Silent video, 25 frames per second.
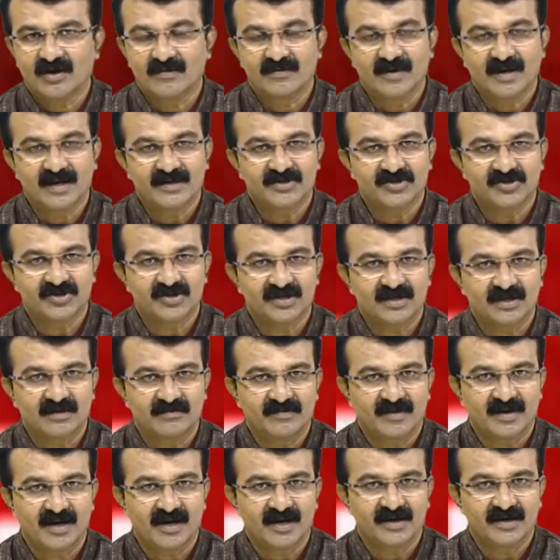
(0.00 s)
of Bharatiya Janata
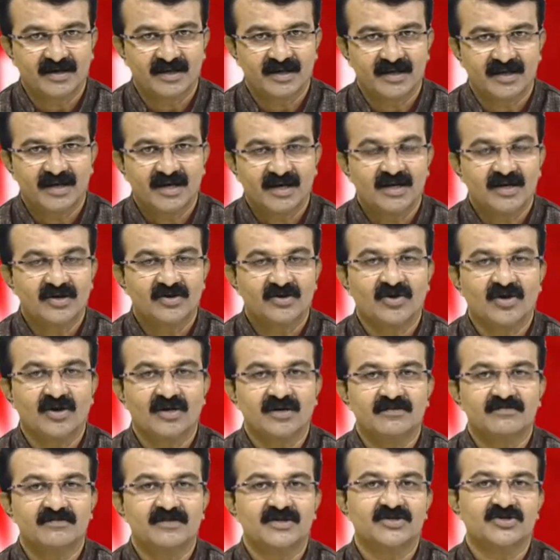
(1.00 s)
Party,
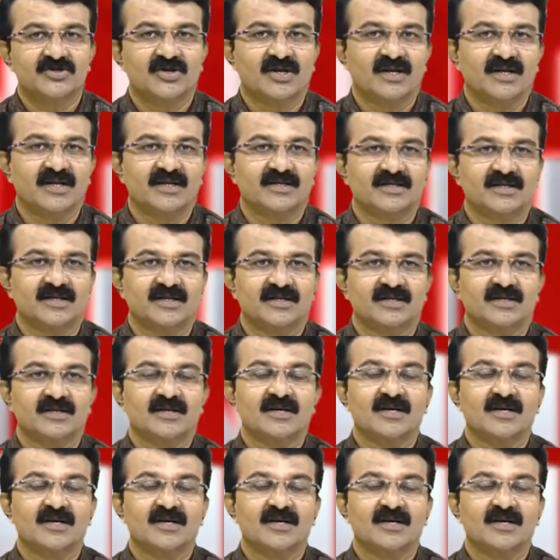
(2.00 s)
got much lesser.